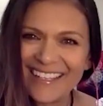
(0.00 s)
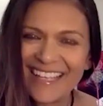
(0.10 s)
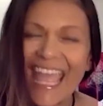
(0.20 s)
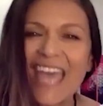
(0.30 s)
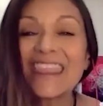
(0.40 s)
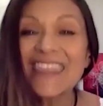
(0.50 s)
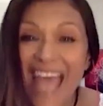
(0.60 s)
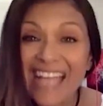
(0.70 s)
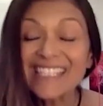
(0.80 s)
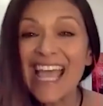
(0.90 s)
And
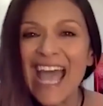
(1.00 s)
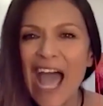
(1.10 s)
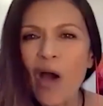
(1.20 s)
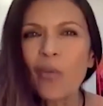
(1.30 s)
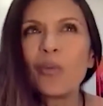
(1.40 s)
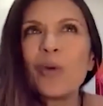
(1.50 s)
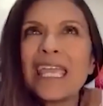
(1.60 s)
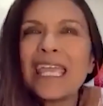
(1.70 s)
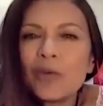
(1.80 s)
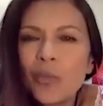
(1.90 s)
that's how
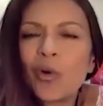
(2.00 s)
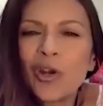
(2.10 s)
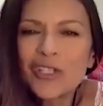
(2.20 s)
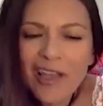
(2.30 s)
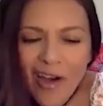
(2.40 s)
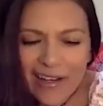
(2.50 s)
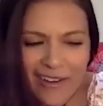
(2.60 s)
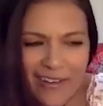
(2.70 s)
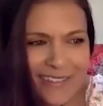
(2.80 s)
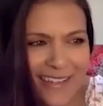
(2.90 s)
it works on
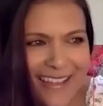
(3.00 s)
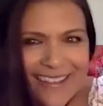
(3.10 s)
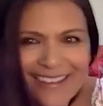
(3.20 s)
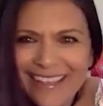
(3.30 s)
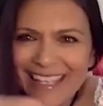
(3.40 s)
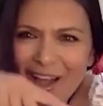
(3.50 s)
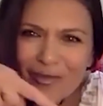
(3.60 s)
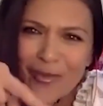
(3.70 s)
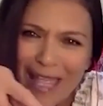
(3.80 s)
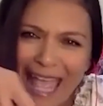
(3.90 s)
a, like,
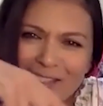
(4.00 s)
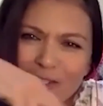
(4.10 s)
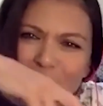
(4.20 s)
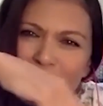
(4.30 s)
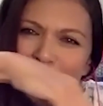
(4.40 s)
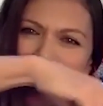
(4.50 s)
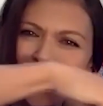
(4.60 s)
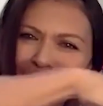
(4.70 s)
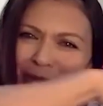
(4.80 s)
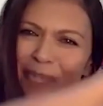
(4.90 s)
as you walk
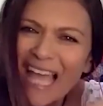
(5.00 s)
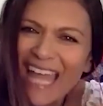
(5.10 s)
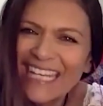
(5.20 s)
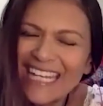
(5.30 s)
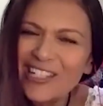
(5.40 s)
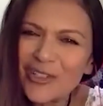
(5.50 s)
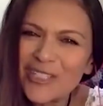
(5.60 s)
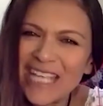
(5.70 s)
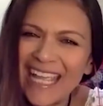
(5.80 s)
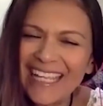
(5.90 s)
through the planet in your
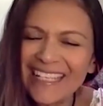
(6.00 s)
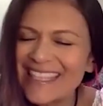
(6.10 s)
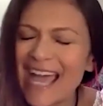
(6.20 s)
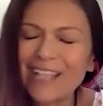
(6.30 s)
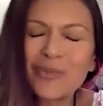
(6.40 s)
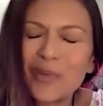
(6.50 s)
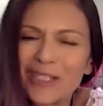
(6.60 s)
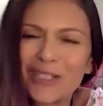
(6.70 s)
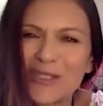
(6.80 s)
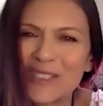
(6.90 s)
day, that's what it
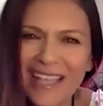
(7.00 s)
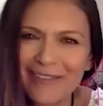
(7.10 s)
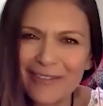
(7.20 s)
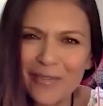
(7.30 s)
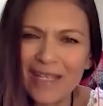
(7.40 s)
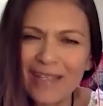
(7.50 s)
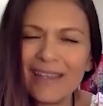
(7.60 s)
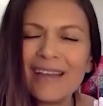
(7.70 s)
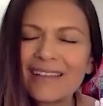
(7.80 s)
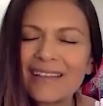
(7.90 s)
looks like for me.
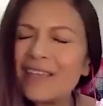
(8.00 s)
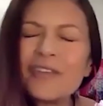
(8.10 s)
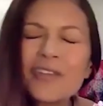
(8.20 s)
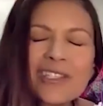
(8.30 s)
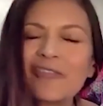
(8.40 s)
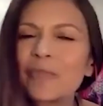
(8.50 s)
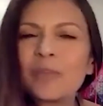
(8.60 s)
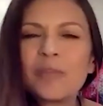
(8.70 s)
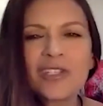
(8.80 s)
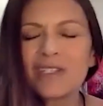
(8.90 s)
Give yourself
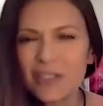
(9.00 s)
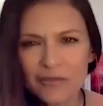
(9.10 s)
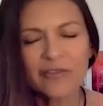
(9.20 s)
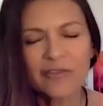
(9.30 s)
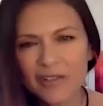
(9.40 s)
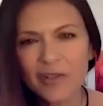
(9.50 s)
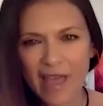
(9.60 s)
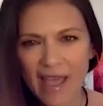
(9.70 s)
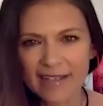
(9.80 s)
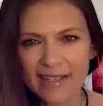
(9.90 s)
permission to feel
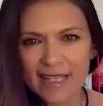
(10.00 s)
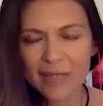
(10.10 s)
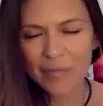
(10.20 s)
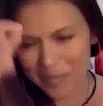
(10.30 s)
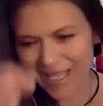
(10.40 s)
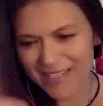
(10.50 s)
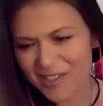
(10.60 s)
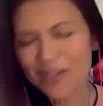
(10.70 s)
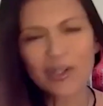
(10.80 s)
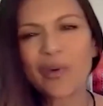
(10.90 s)
that by
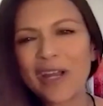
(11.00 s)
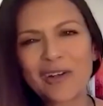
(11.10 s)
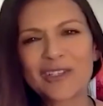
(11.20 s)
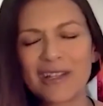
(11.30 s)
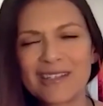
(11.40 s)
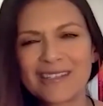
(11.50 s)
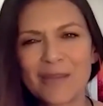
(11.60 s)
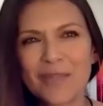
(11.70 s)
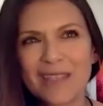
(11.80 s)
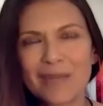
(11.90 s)
placing your awareness on
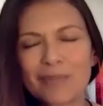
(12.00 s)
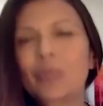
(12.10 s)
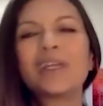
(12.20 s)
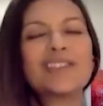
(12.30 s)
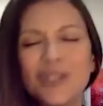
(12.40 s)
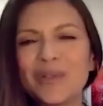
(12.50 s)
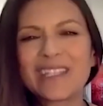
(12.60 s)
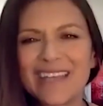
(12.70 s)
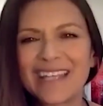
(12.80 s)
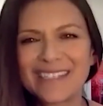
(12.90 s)
something that brings you
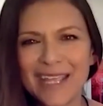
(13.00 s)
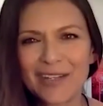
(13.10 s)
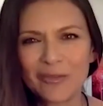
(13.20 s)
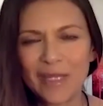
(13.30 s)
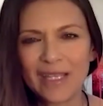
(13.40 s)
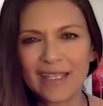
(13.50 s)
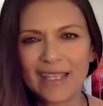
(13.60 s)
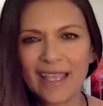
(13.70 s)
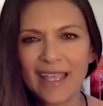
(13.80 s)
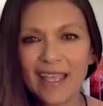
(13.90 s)
into that state of being,
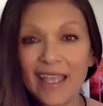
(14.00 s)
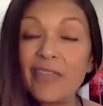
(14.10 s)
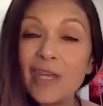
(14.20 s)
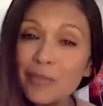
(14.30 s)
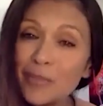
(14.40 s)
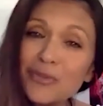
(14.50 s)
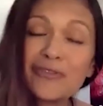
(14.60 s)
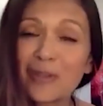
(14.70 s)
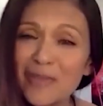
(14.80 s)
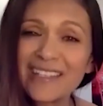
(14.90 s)
and then move
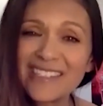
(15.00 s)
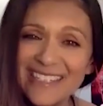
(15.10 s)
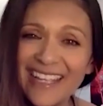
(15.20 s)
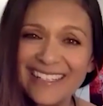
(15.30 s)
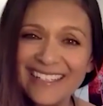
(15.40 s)
from that state